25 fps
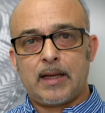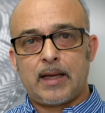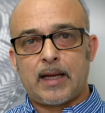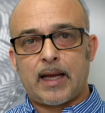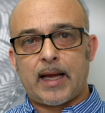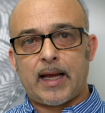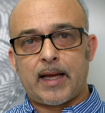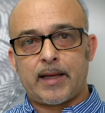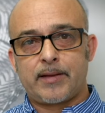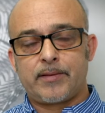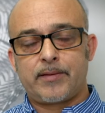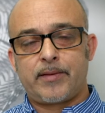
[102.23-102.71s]

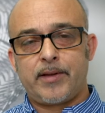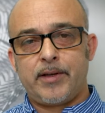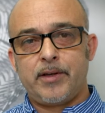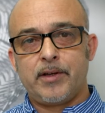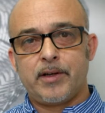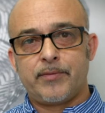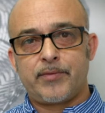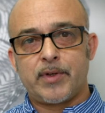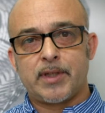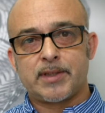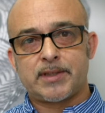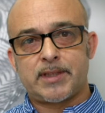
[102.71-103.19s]
and the
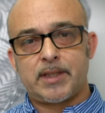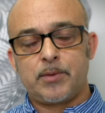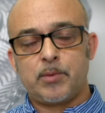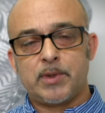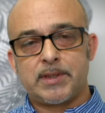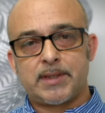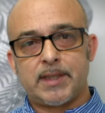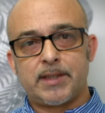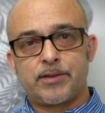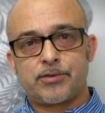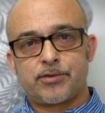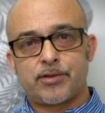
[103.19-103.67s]
university
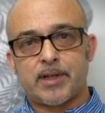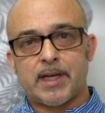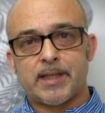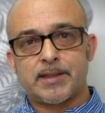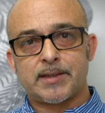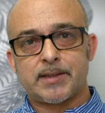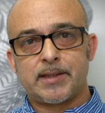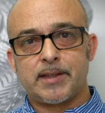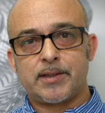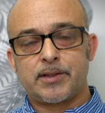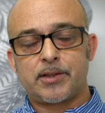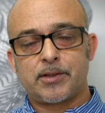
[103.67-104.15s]
was
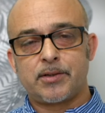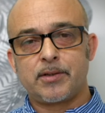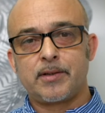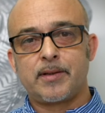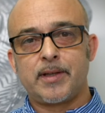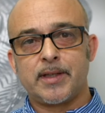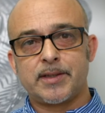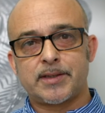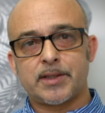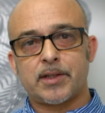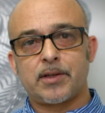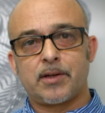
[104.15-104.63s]
interested, could
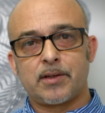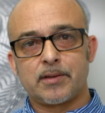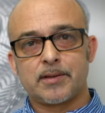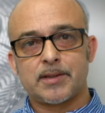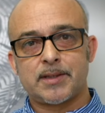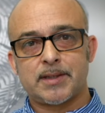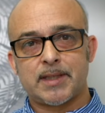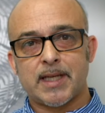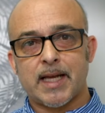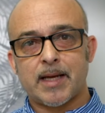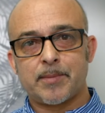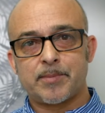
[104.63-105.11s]
this
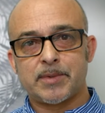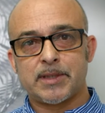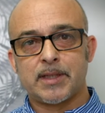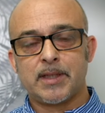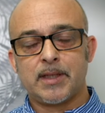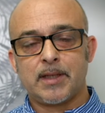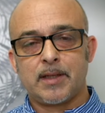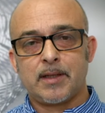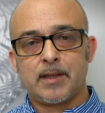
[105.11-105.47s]
concept